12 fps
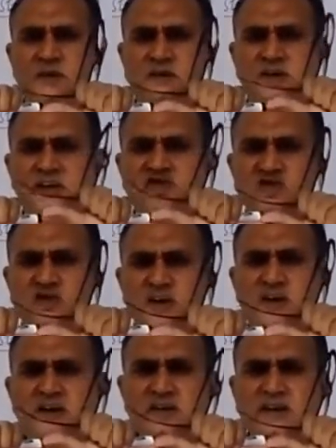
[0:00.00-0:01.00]
They
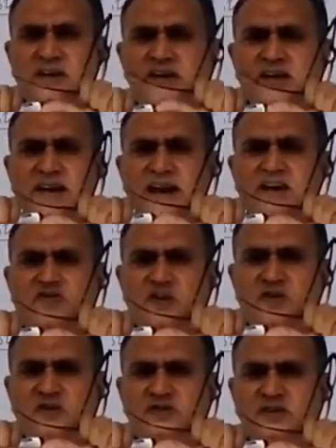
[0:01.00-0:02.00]
share their
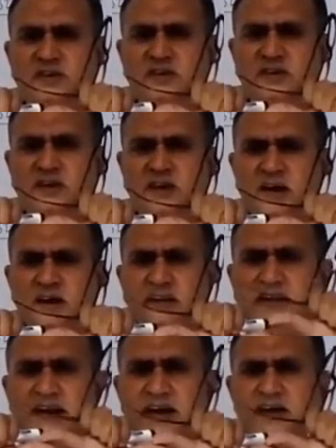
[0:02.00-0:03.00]
electrons.
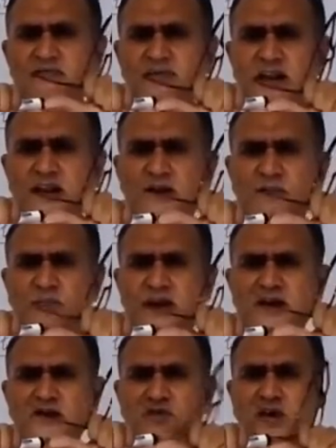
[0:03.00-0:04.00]
They will
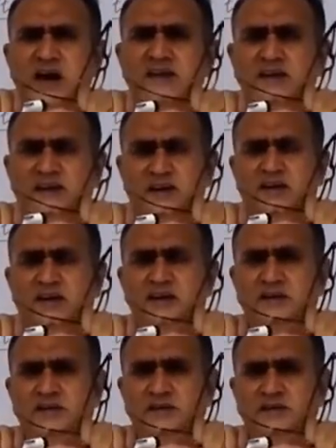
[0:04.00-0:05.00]
be together.
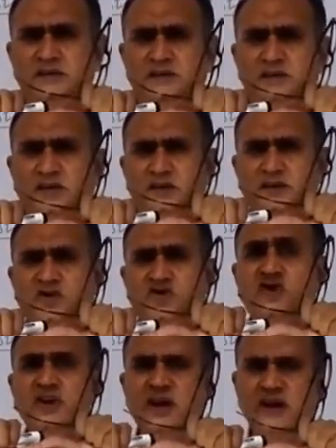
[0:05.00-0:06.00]

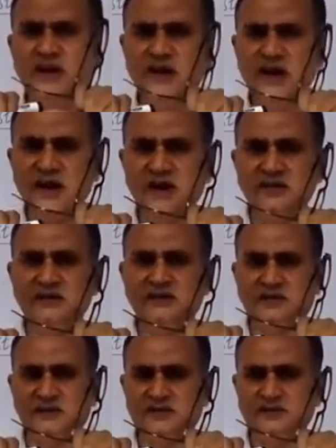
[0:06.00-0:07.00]
Sharing occurs.
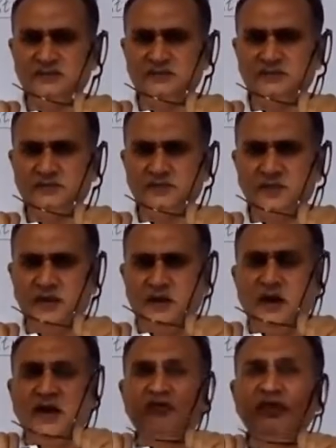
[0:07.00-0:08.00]

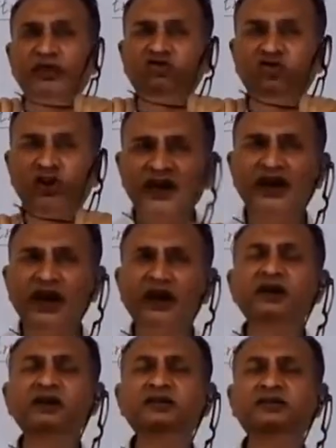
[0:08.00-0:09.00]
When sharing
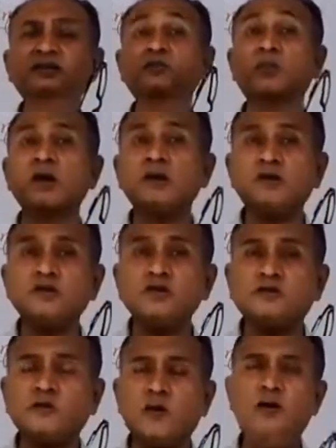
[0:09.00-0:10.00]
occurs, molecules
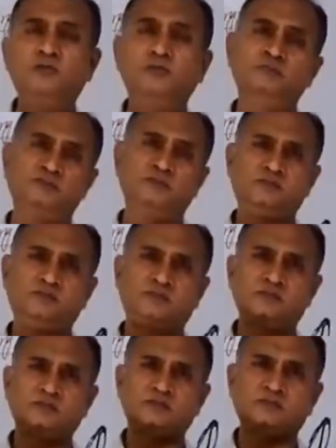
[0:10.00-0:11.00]
form.
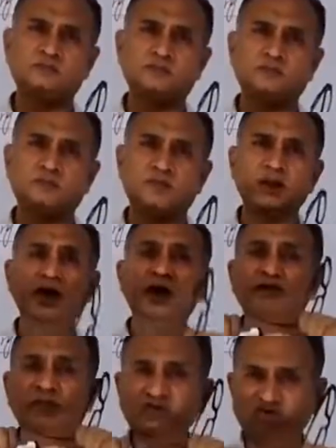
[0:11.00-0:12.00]

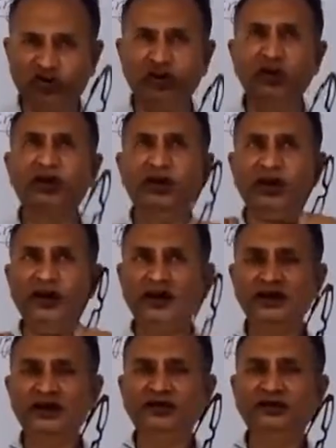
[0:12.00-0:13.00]
When sharing
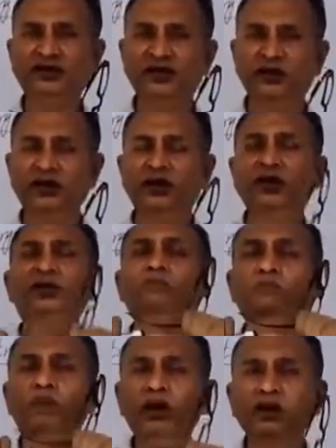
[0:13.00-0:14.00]
occurs,
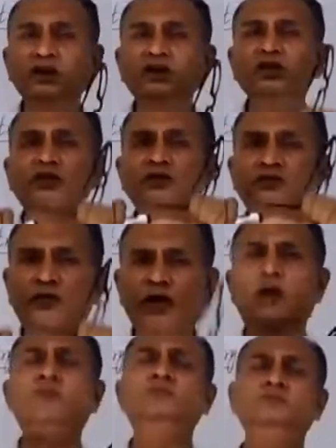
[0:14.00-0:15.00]
molecules
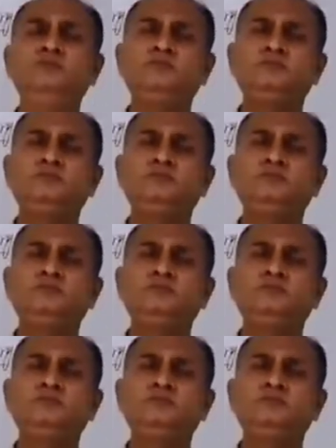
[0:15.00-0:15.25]
form.